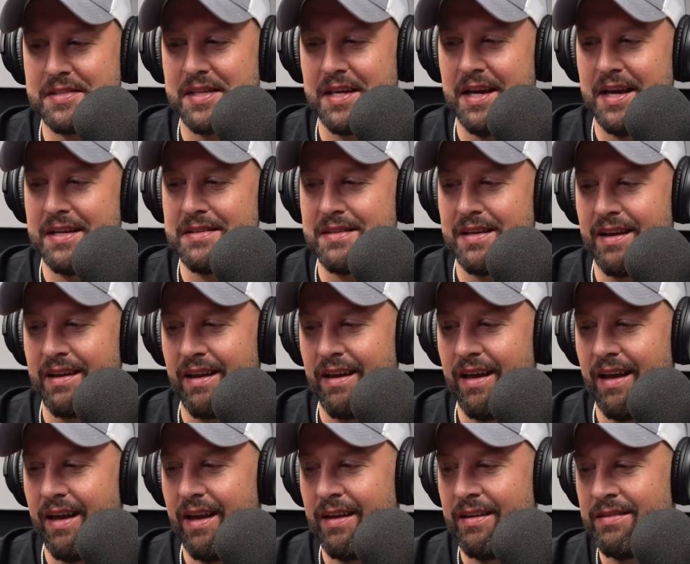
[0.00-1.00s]
guy's like,
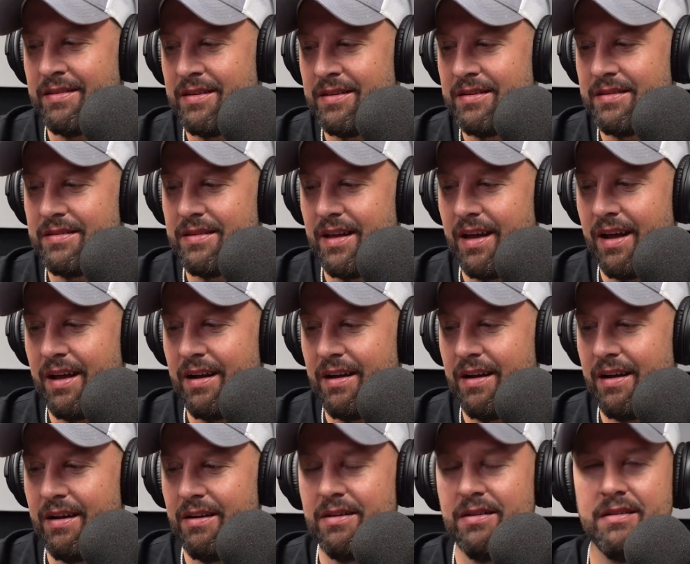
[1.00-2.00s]
uh, I don't
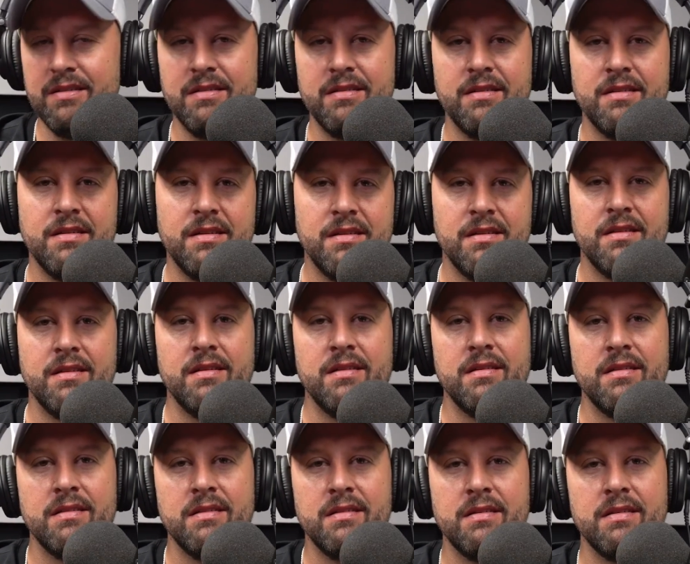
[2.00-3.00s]
know.
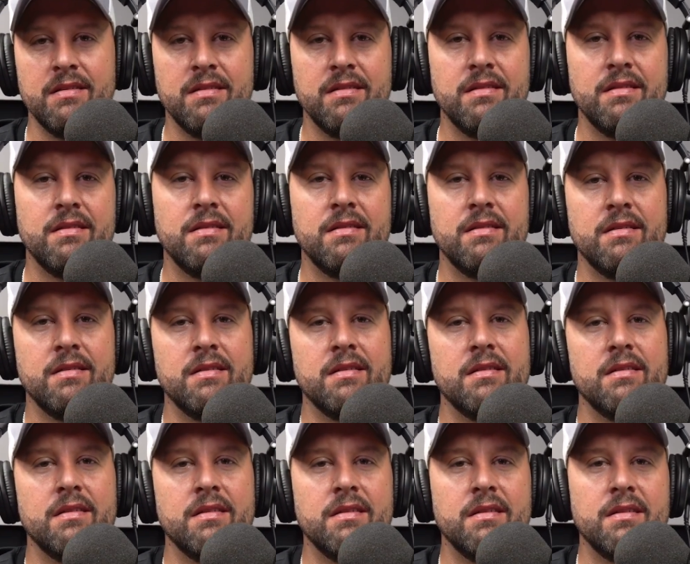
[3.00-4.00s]
I ain't got a
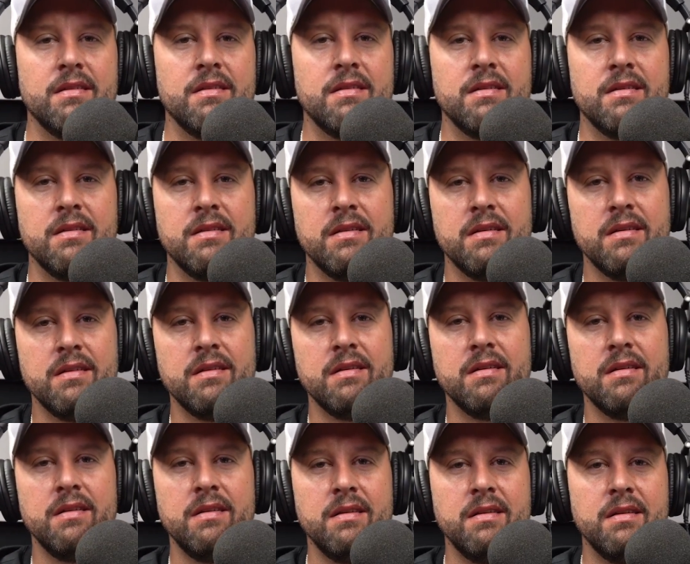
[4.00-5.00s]
good, good,
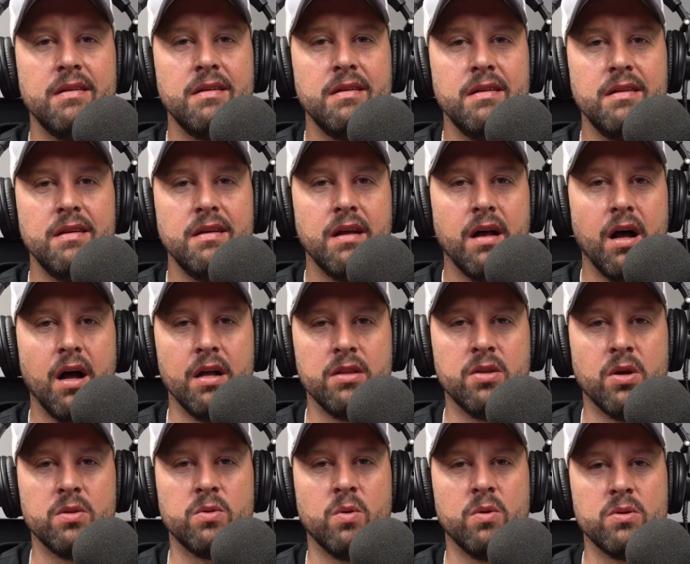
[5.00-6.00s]
good brain. I
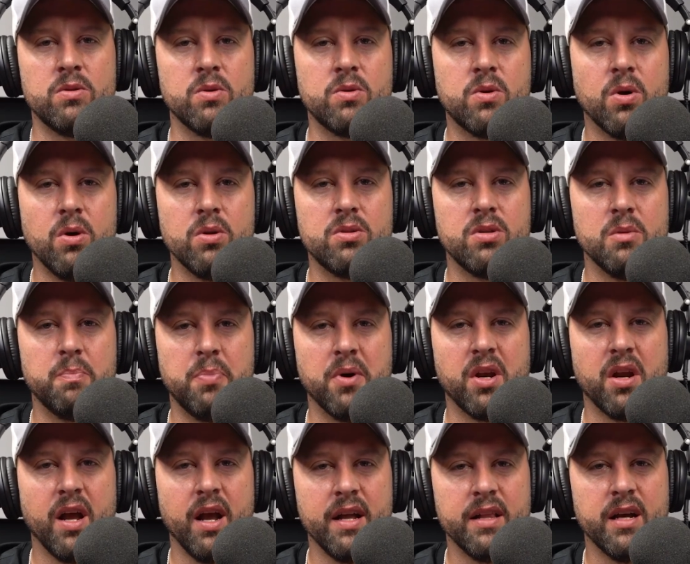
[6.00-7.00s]
don't want to go to
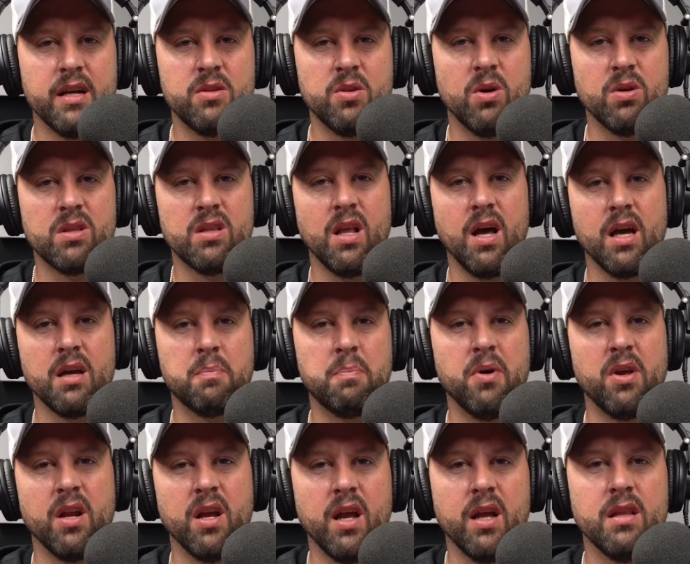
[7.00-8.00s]
parade. I don't like
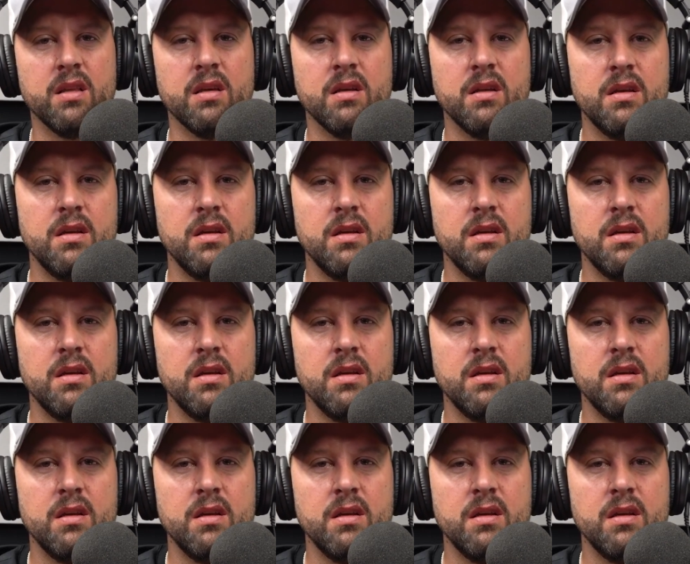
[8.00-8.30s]
parade.